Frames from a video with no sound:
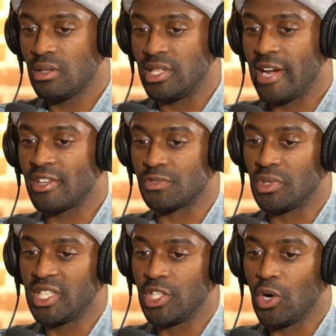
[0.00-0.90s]
there's
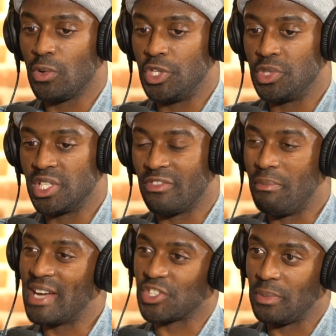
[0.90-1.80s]
really no unit of
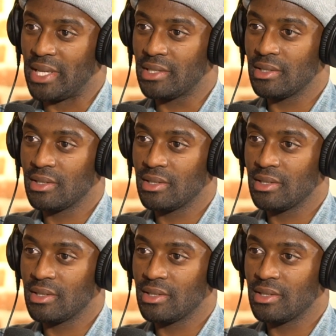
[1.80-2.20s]
measurement